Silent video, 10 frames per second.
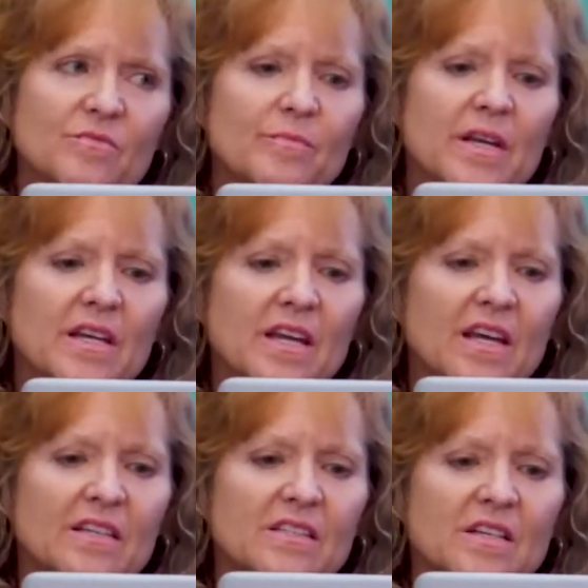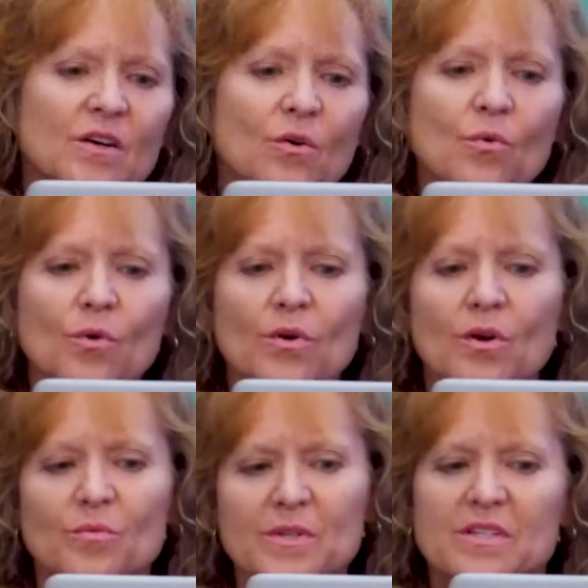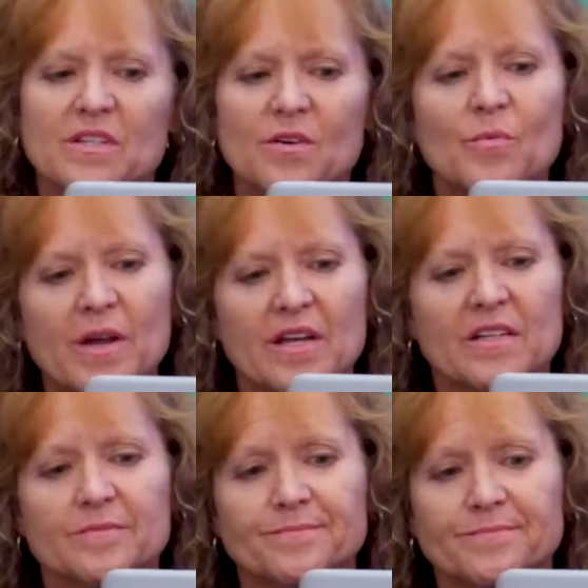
Medigate or Arista Awake.